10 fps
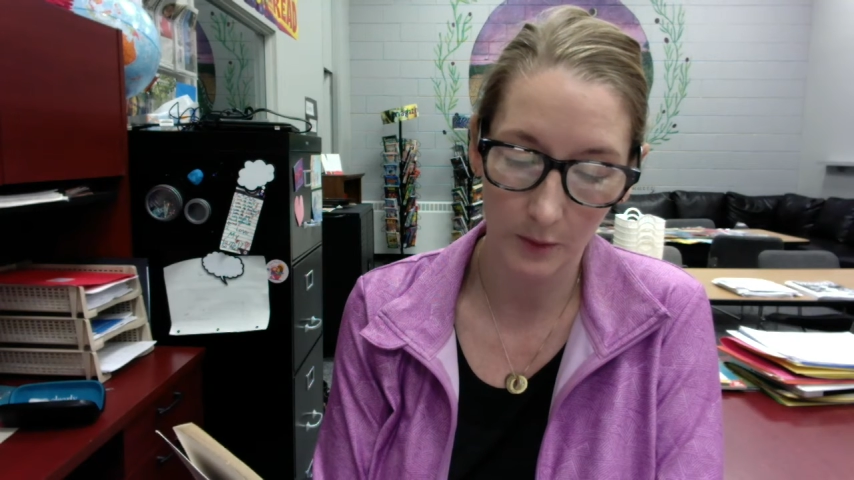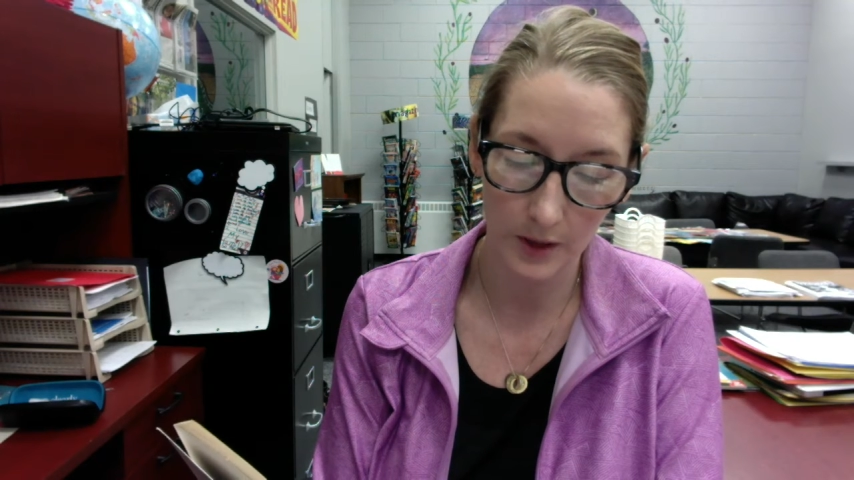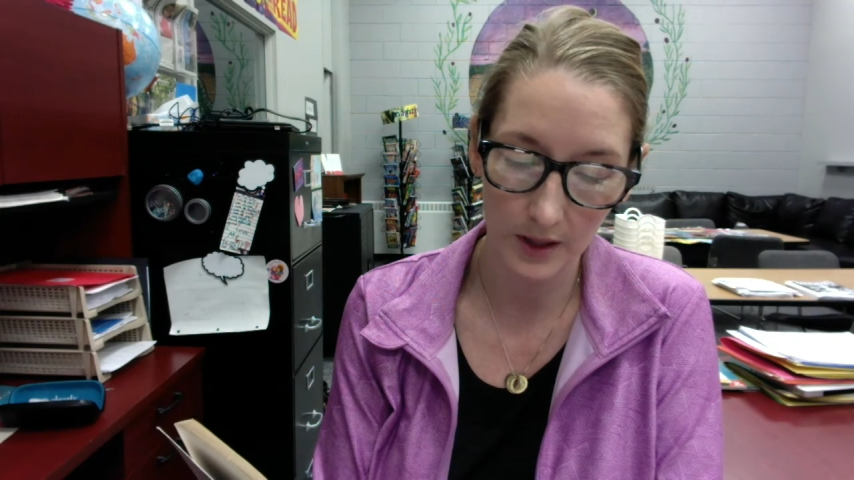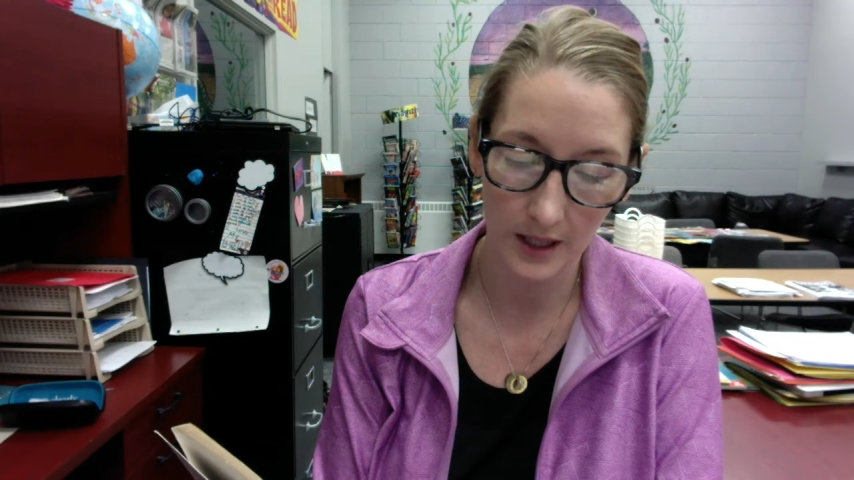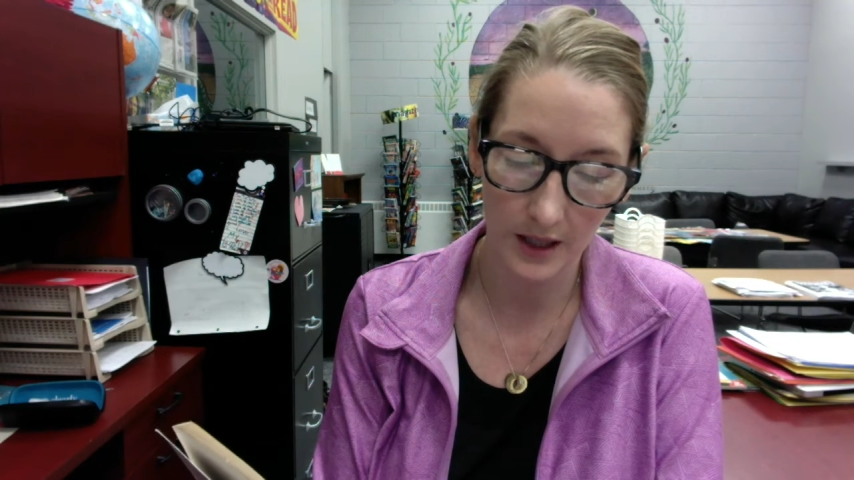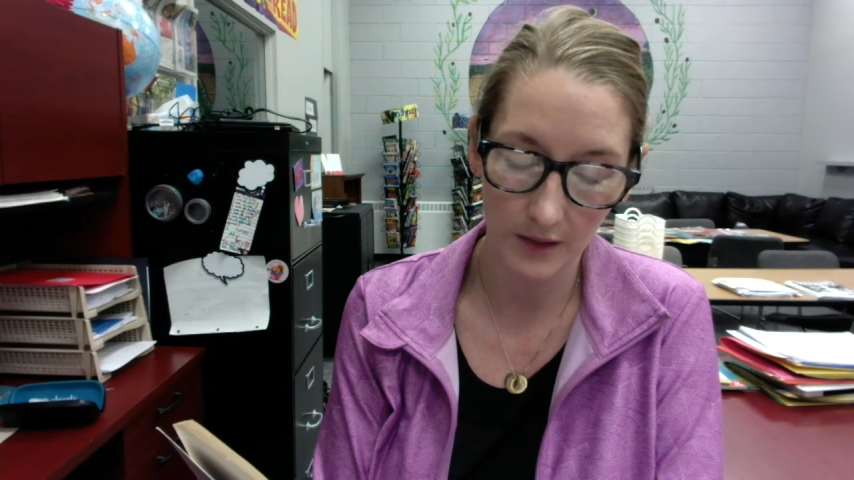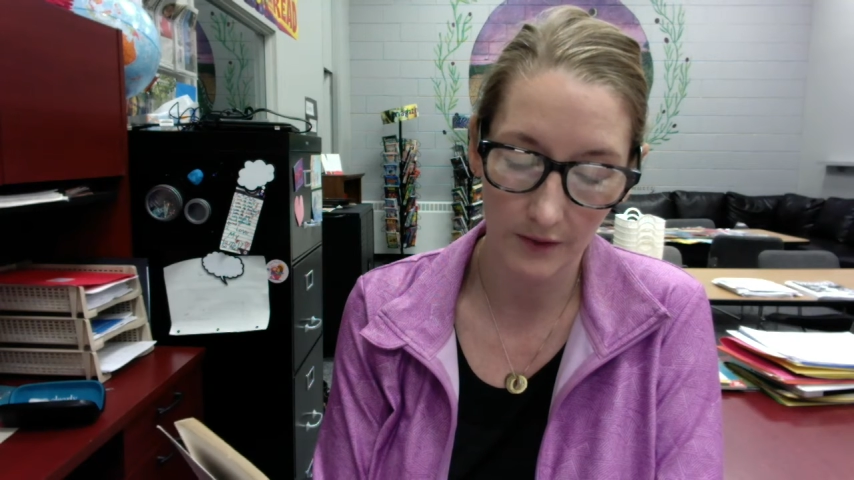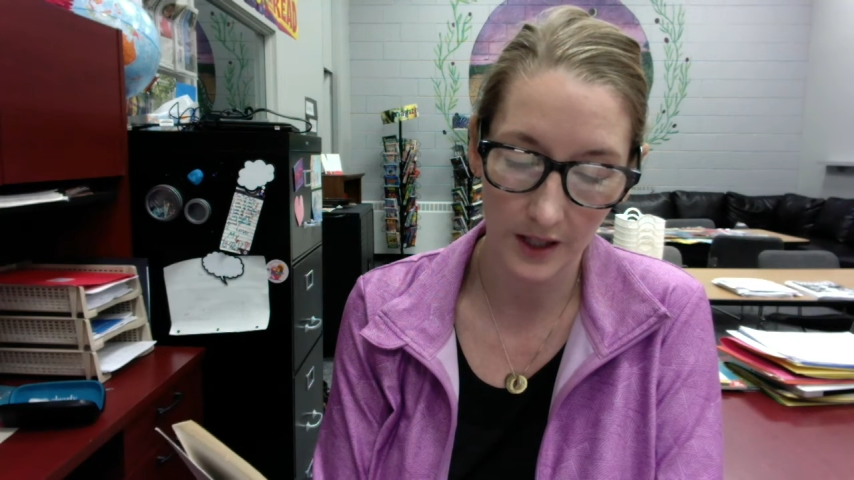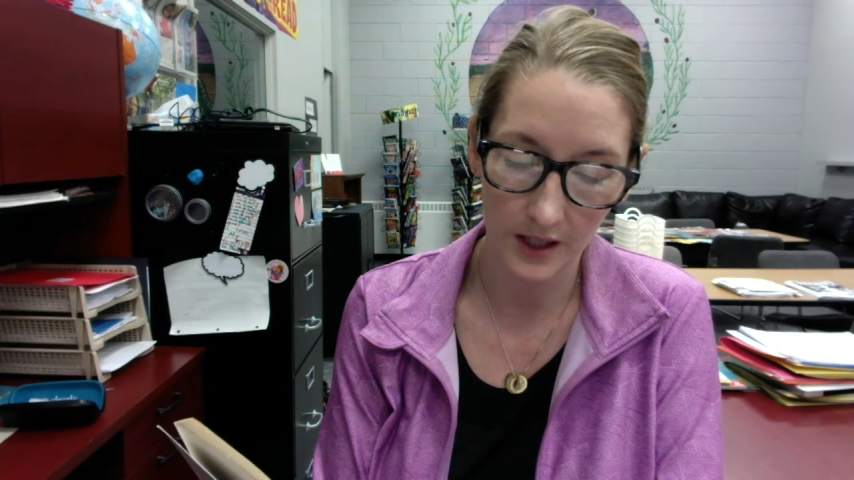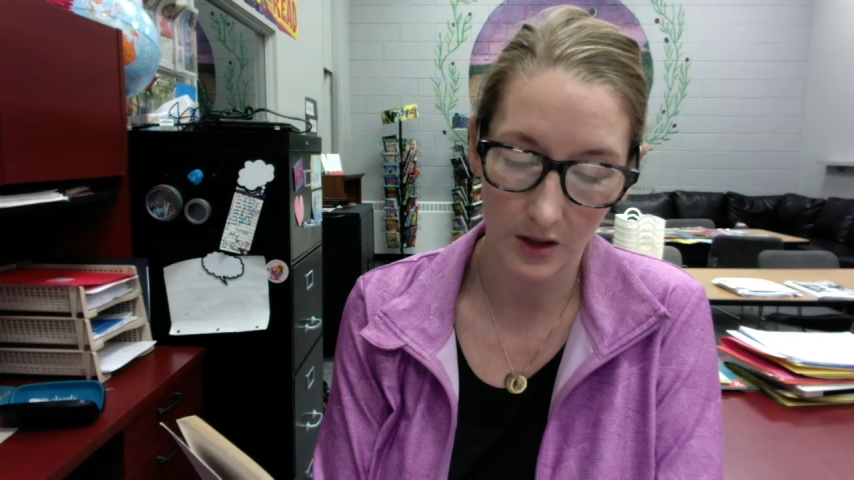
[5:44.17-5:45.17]
14
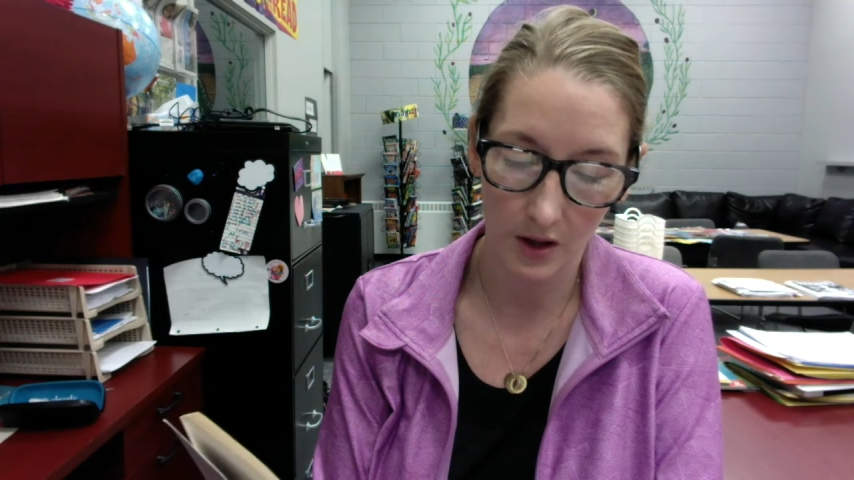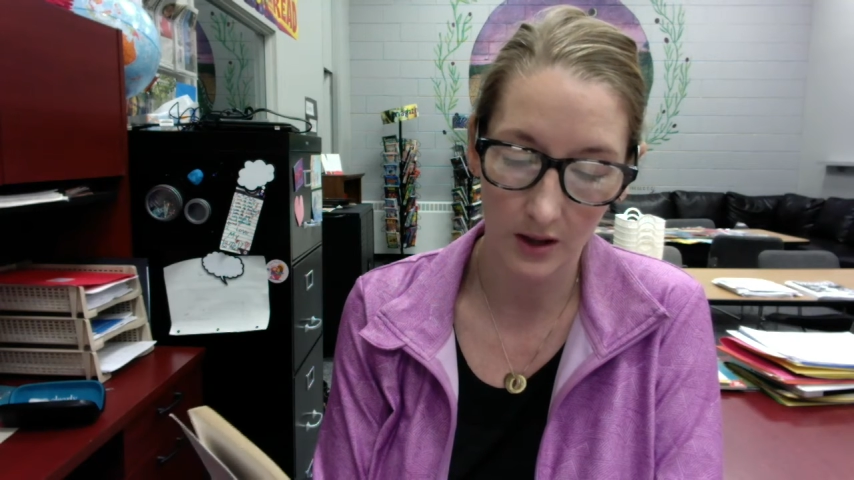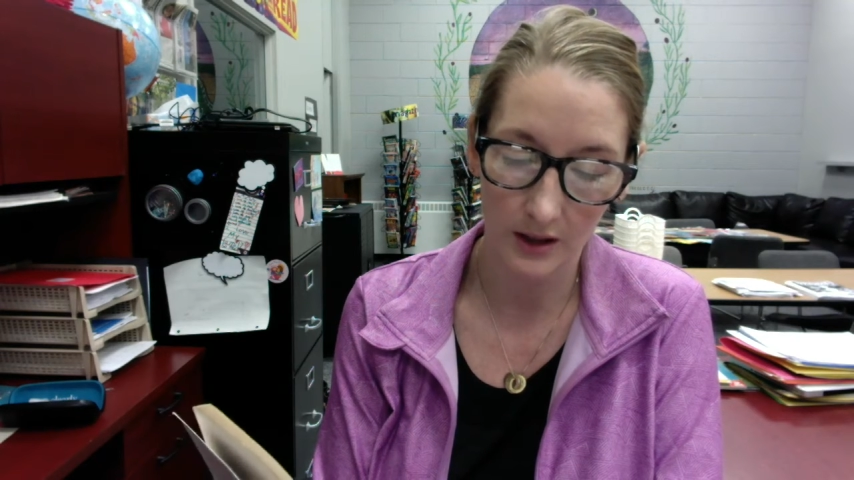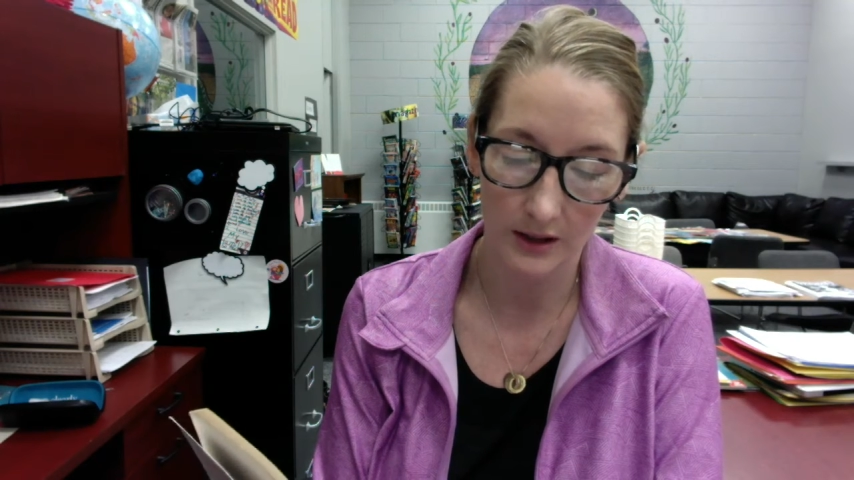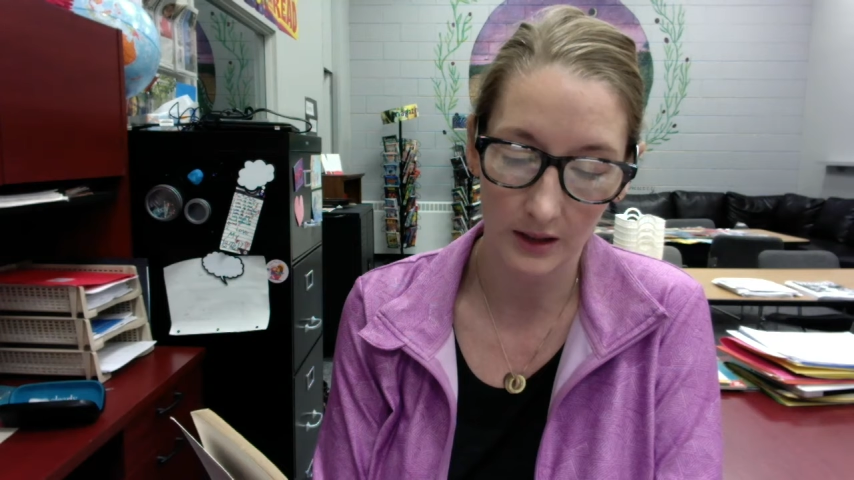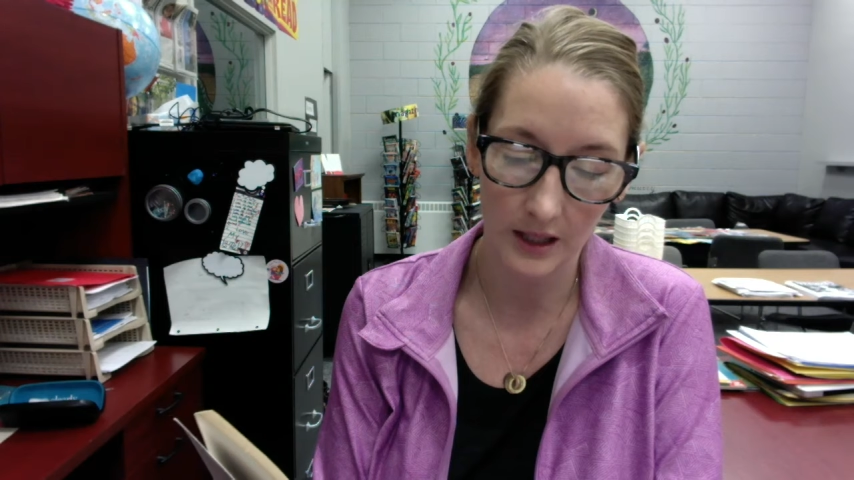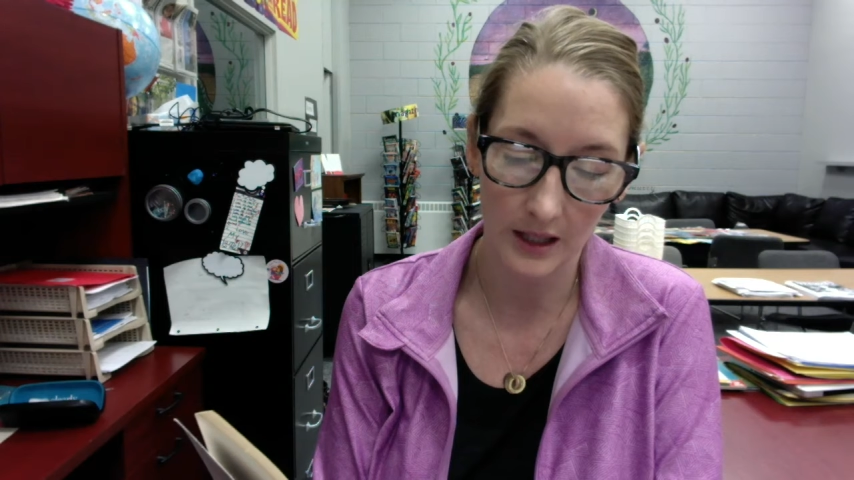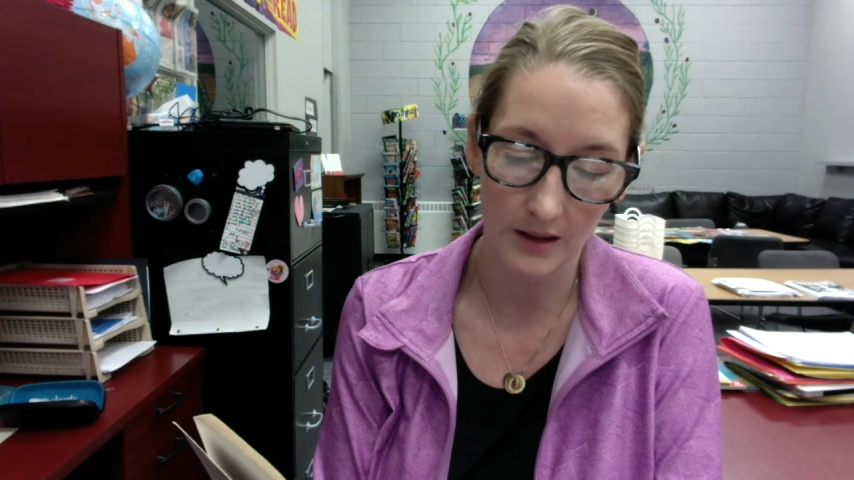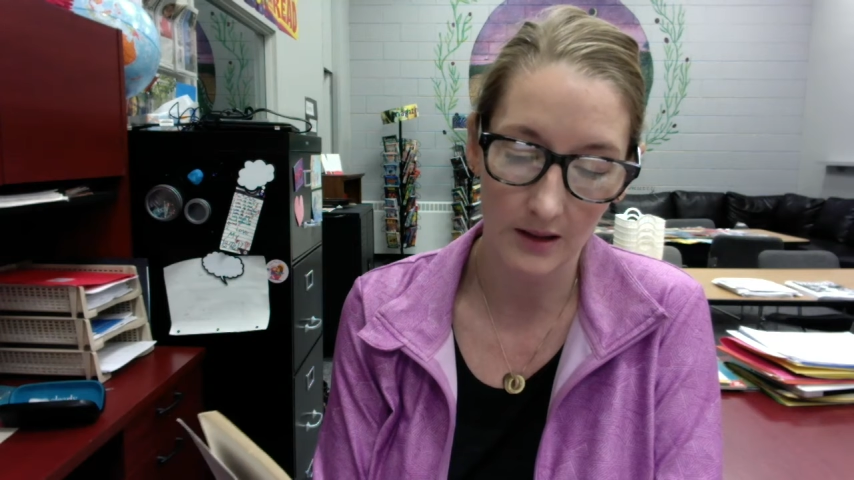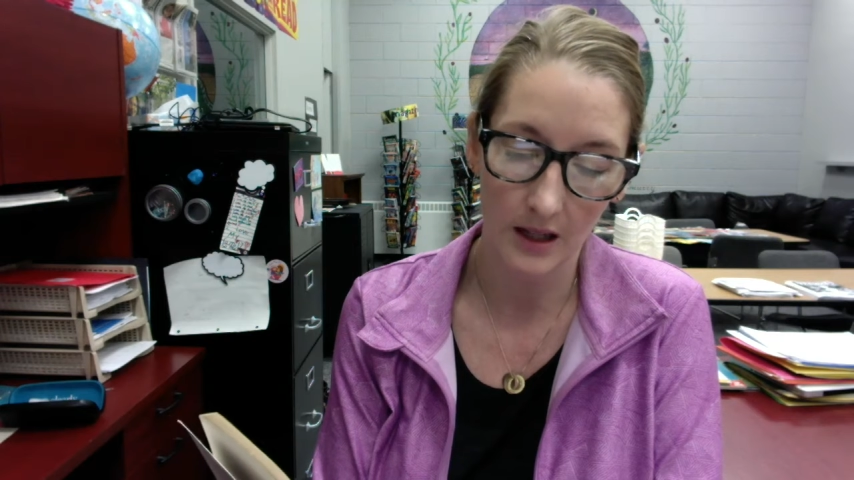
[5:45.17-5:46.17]
feet tall at
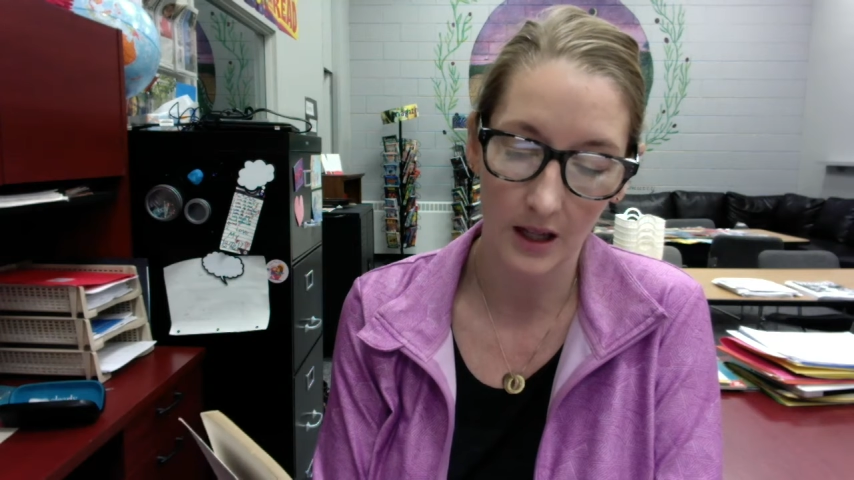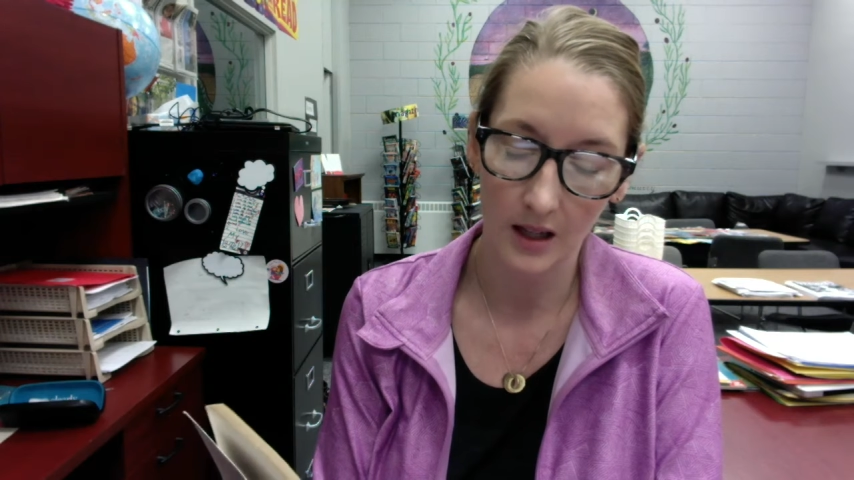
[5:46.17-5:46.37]
least,